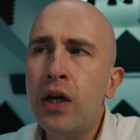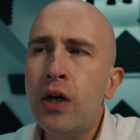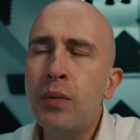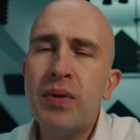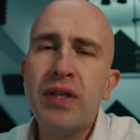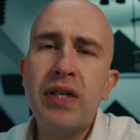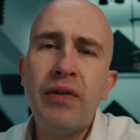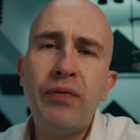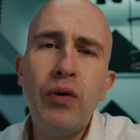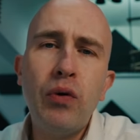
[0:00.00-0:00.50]

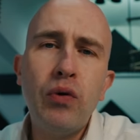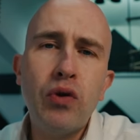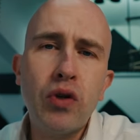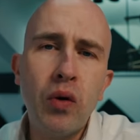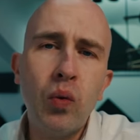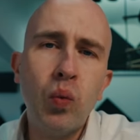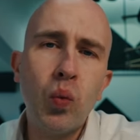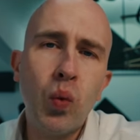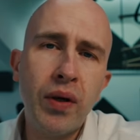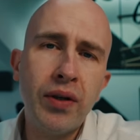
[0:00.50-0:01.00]
But if you
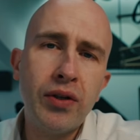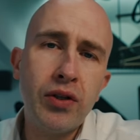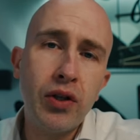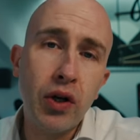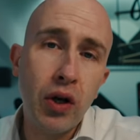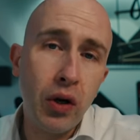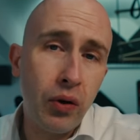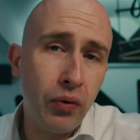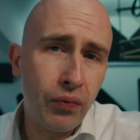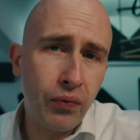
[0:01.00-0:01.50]
don't want to
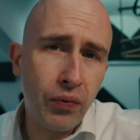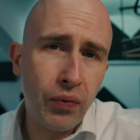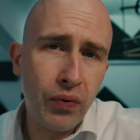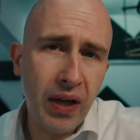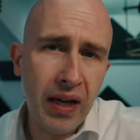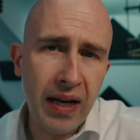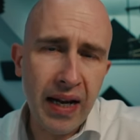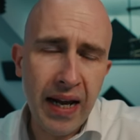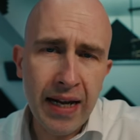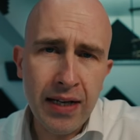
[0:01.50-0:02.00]
go through
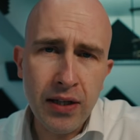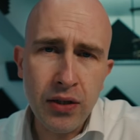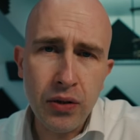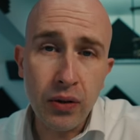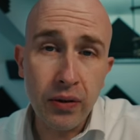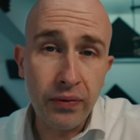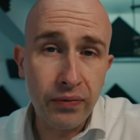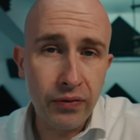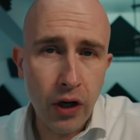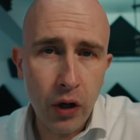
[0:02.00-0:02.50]
that
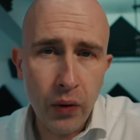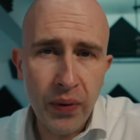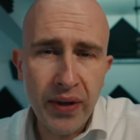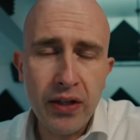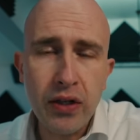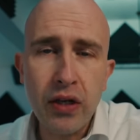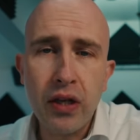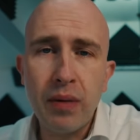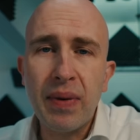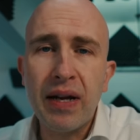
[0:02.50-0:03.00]
hassle of going
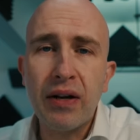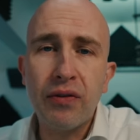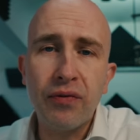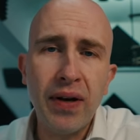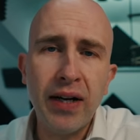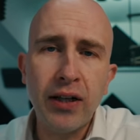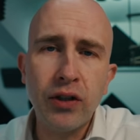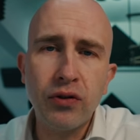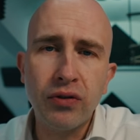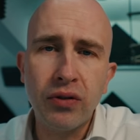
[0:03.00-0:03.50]
to the
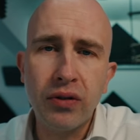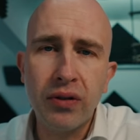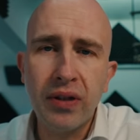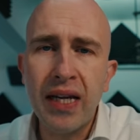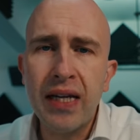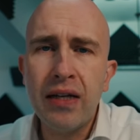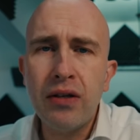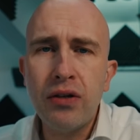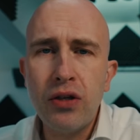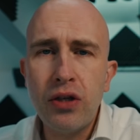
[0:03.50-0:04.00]
manufacturer,
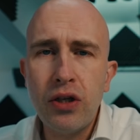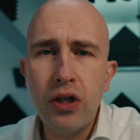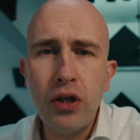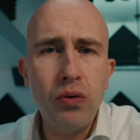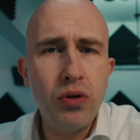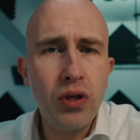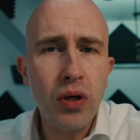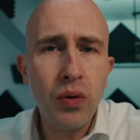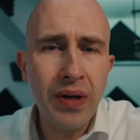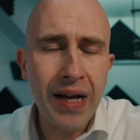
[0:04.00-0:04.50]
then you
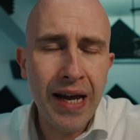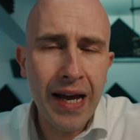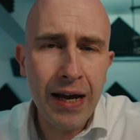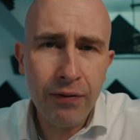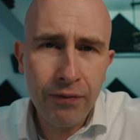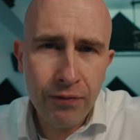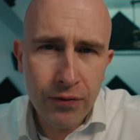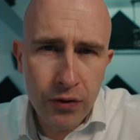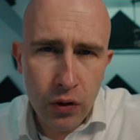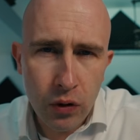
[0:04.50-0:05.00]
don't
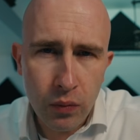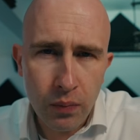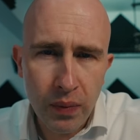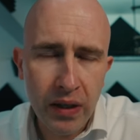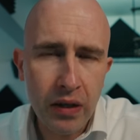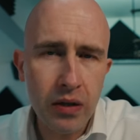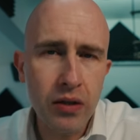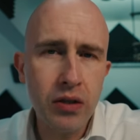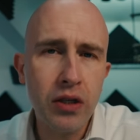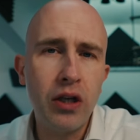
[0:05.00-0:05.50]
have to,
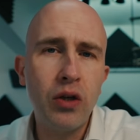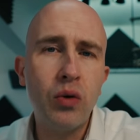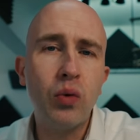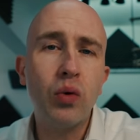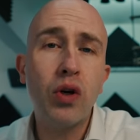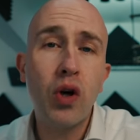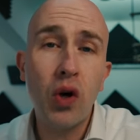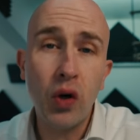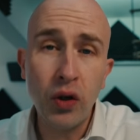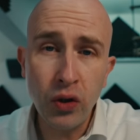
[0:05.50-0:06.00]
because your
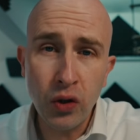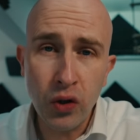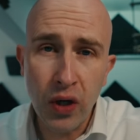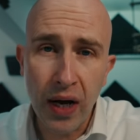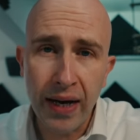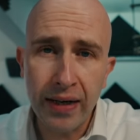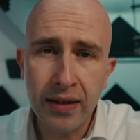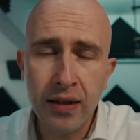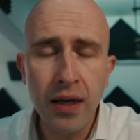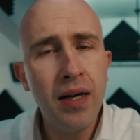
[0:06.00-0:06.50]

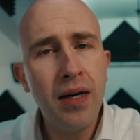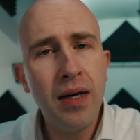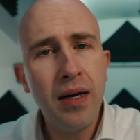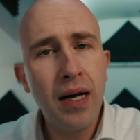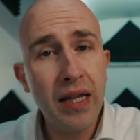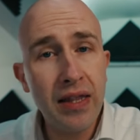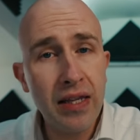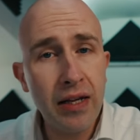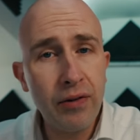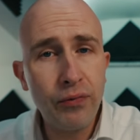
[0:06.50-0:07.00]
contract,
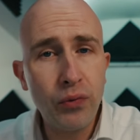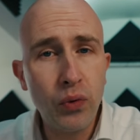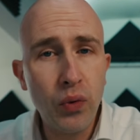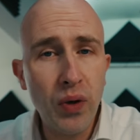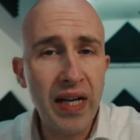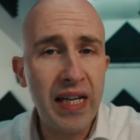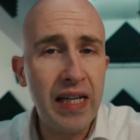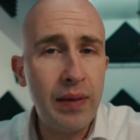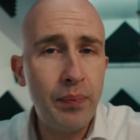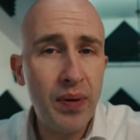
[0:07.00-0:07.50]
and therefore
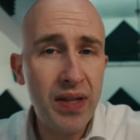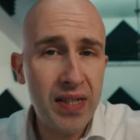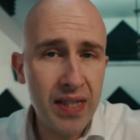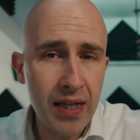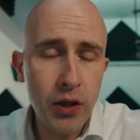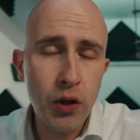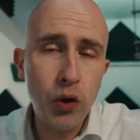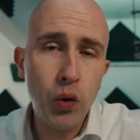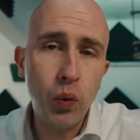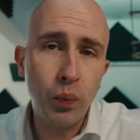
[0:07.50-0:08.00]
any
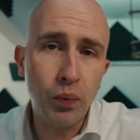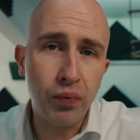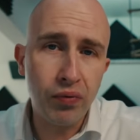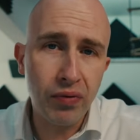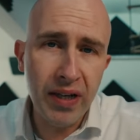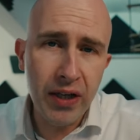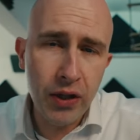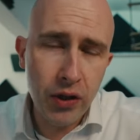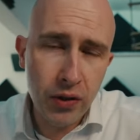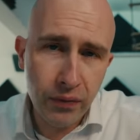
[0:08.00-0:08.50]
potential
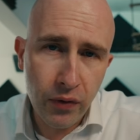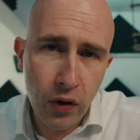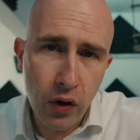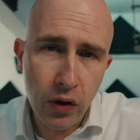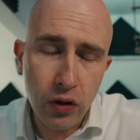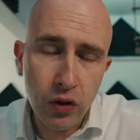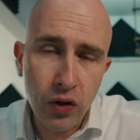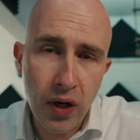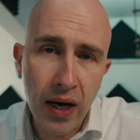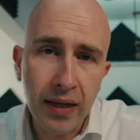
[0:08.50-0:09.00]
breach of
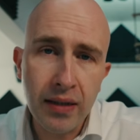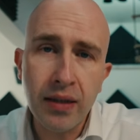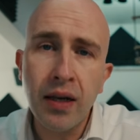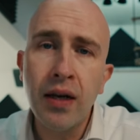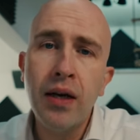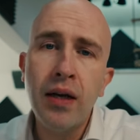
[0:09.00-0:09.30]
contract,